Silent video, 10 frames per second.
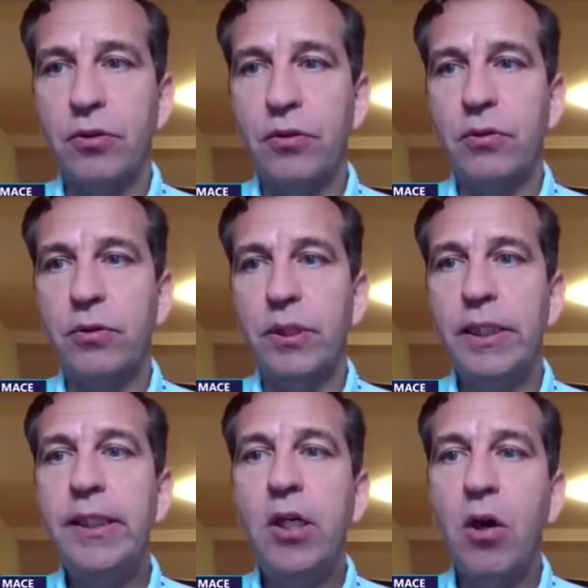the
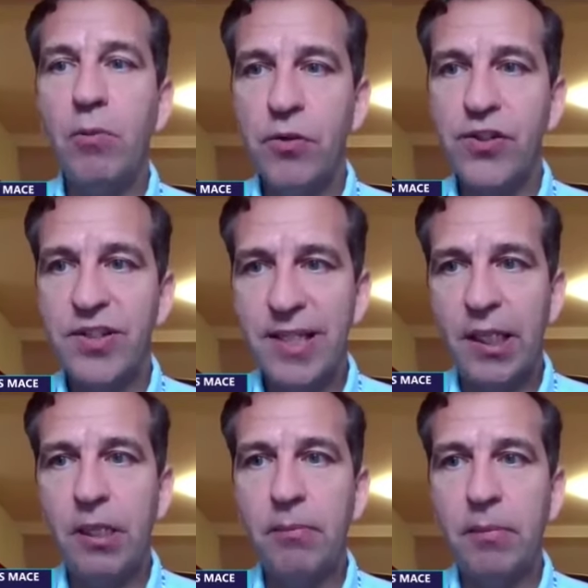e-commerce
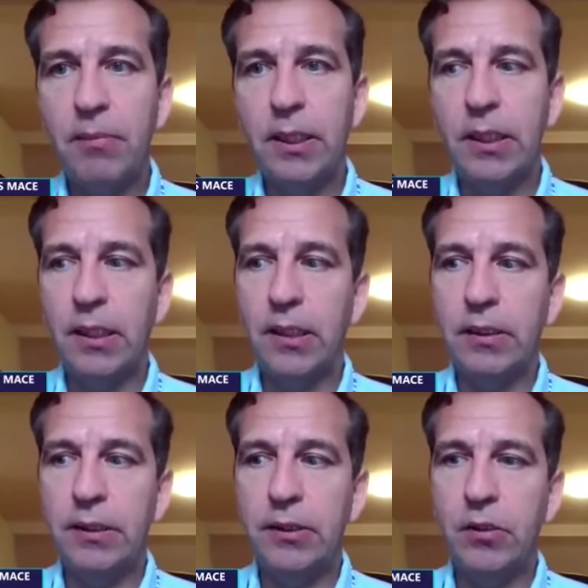team in,
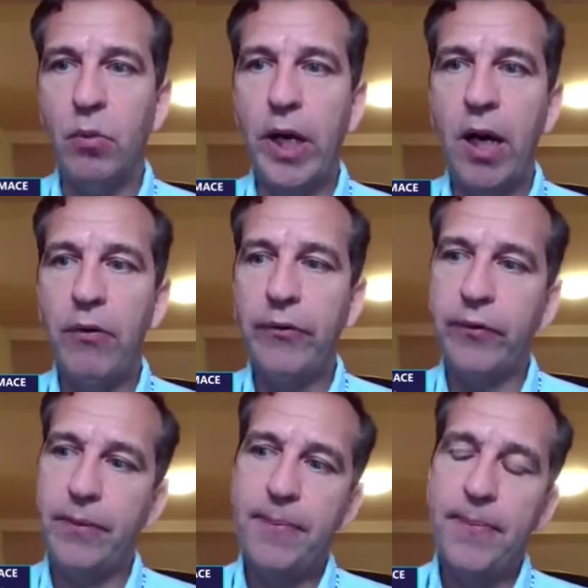uh, in the warehouse.